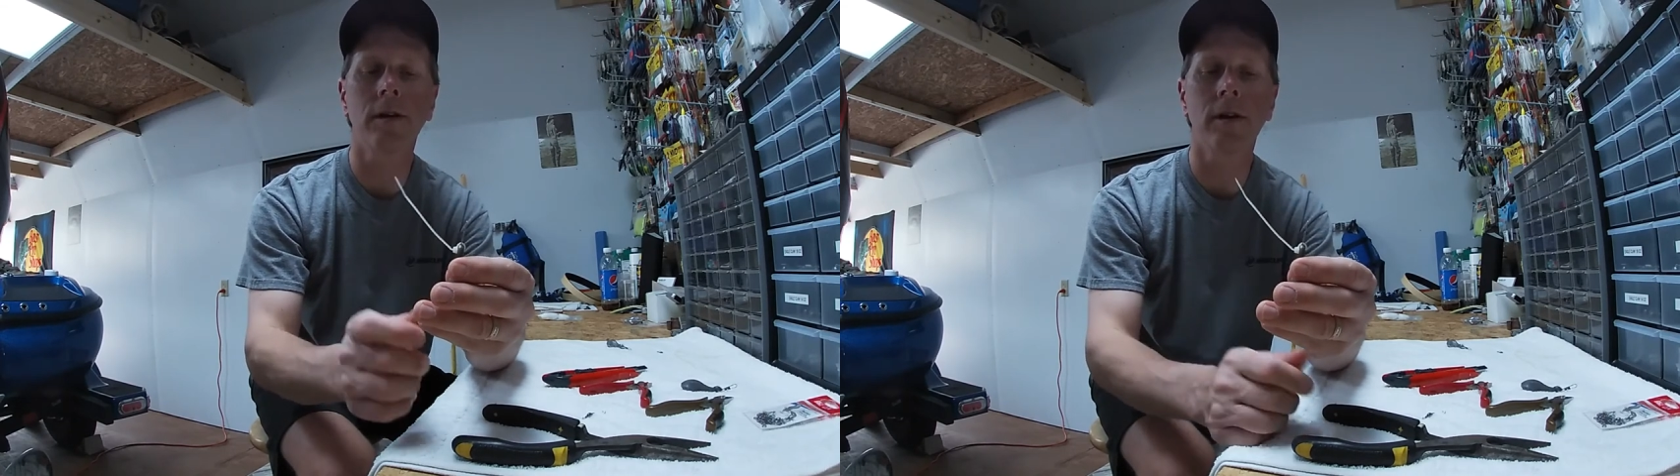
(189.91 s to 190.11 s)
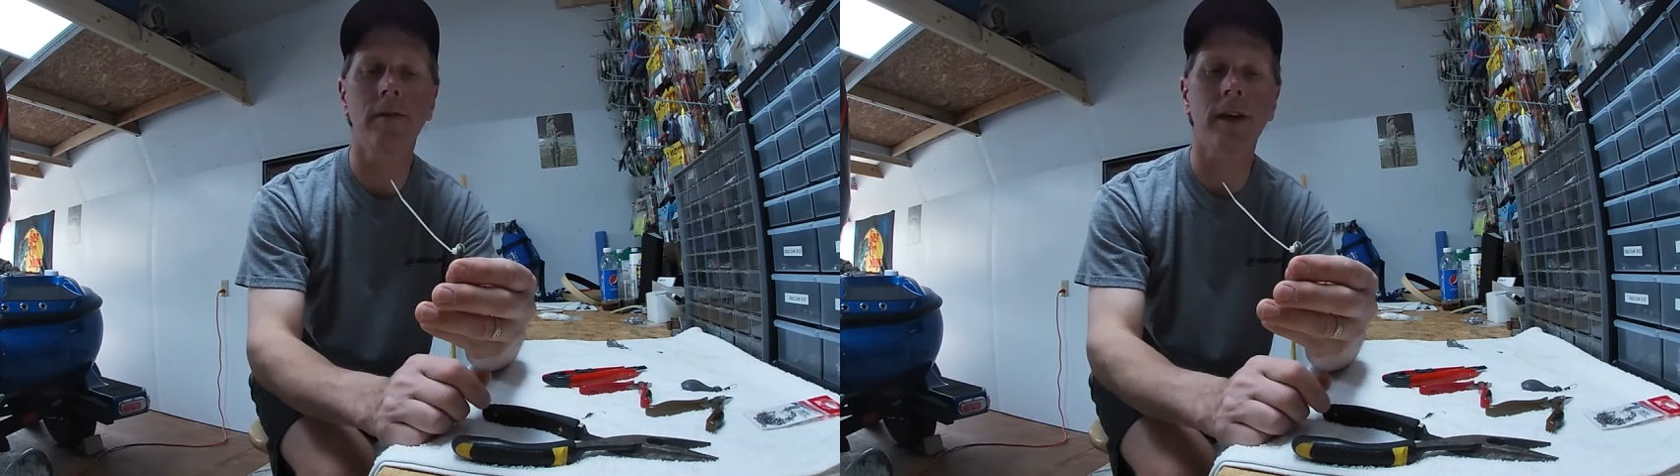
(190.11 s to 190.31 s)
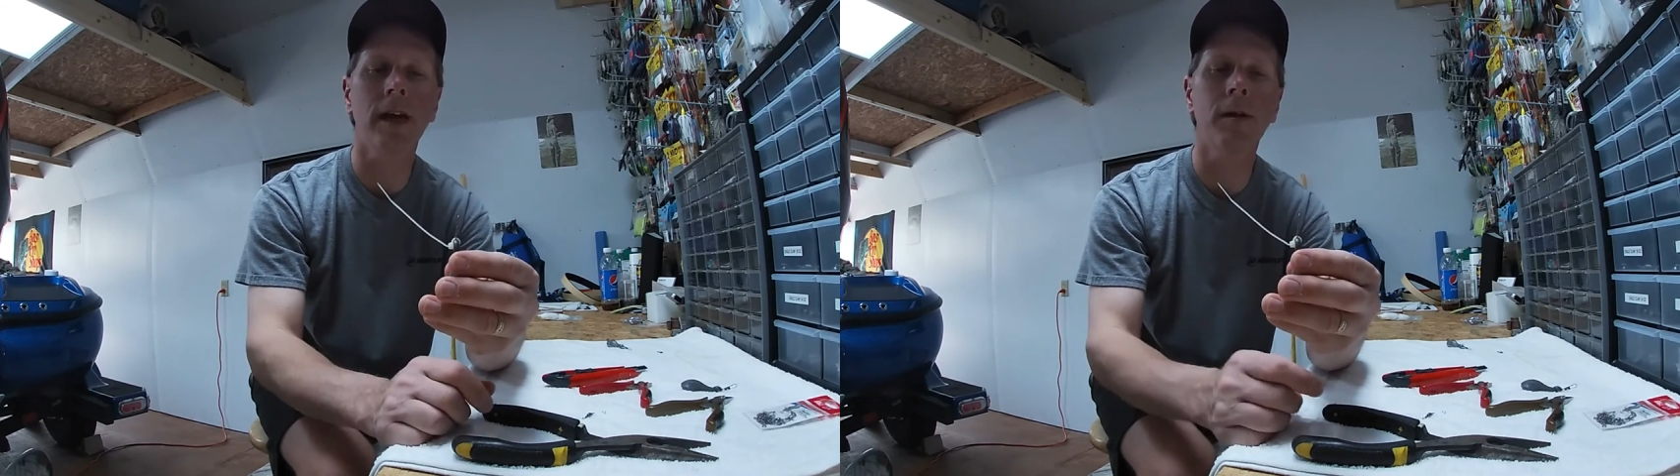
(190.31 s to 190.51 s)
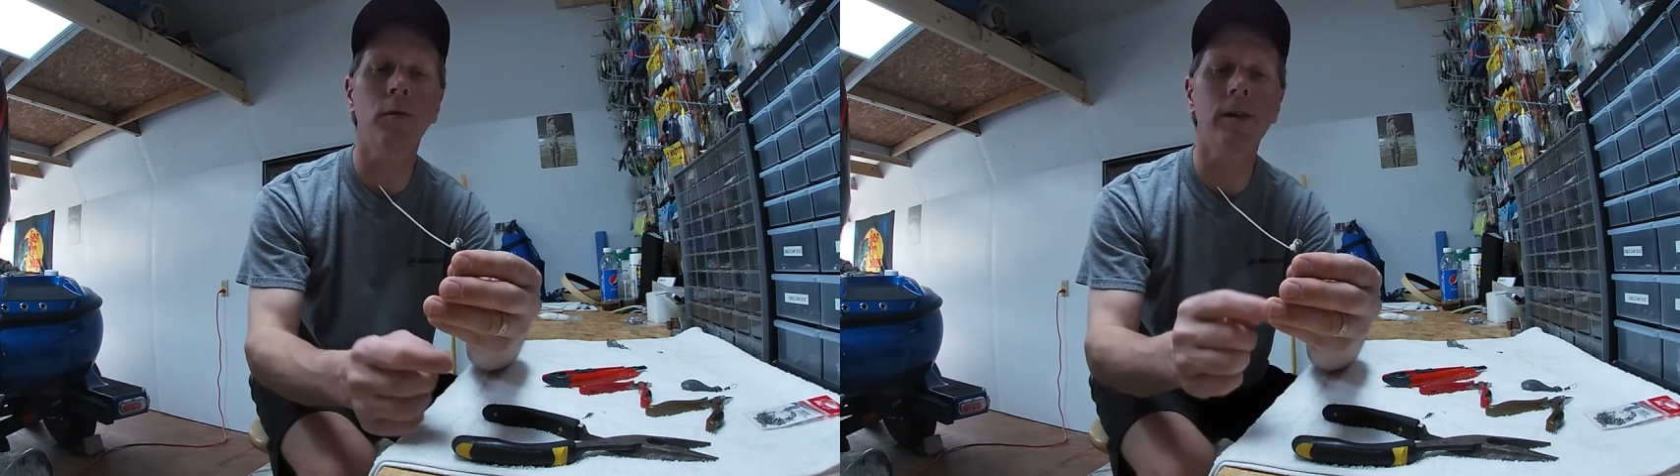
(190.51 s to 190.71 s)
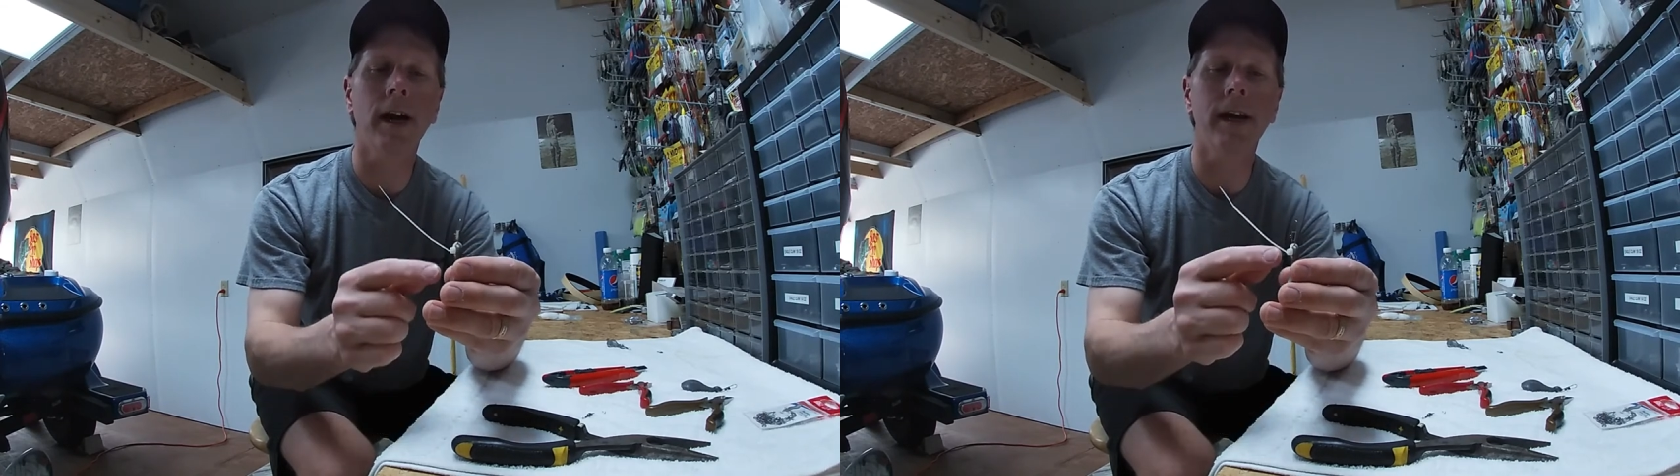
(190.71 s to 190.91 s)
of the
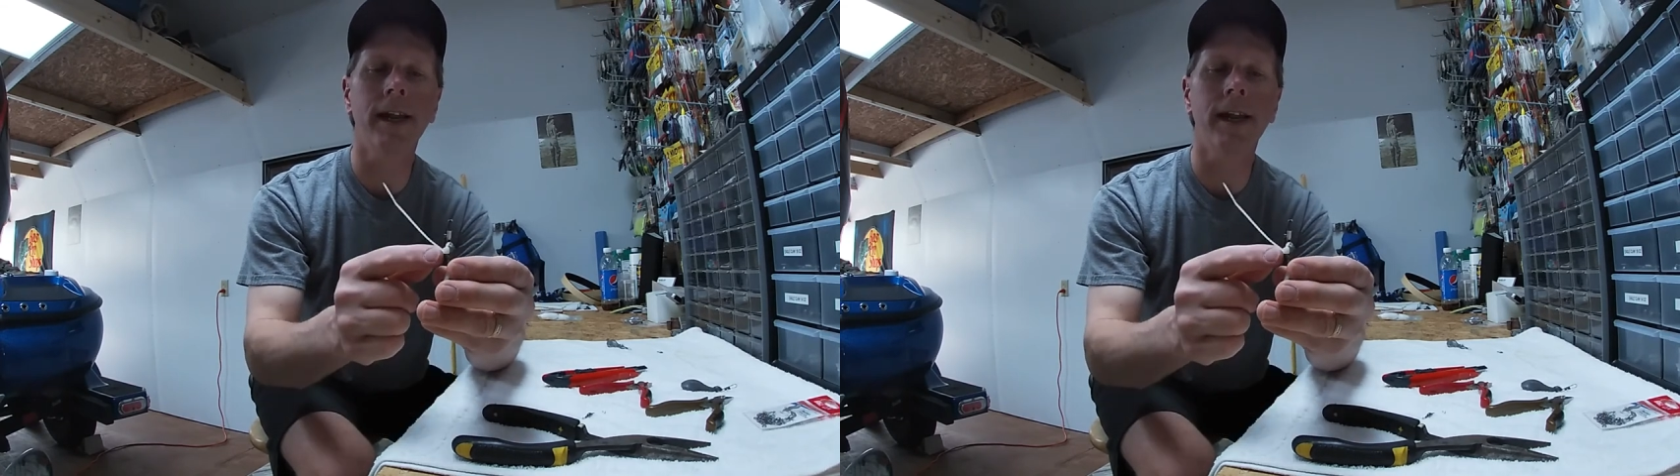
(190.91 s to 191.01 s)
cable tie